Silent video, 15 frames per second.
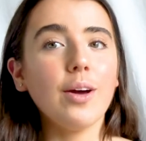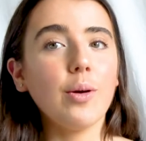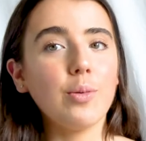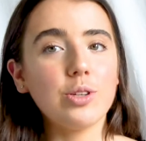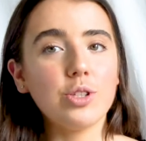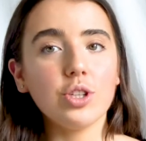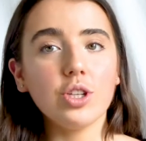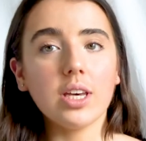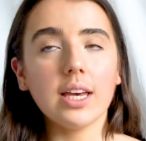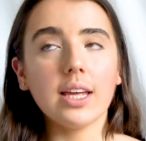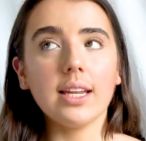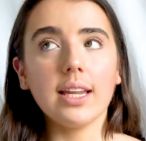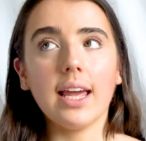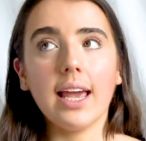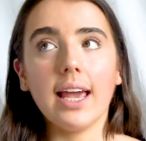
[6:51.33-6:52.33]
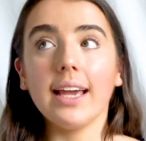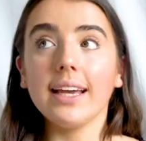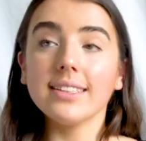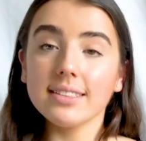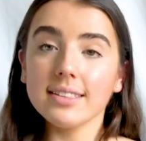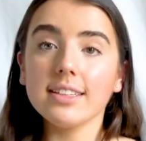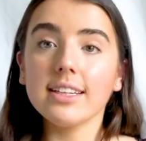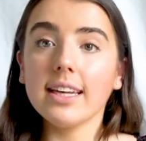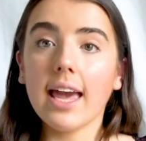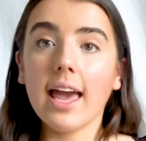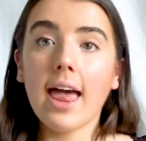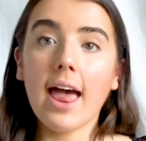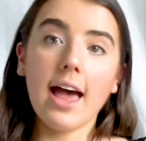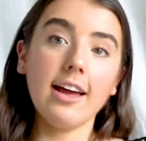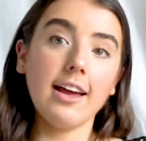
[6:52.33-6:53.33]
which you can easily
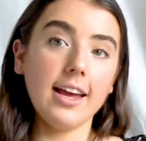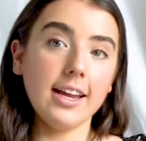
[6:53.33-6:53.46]
get at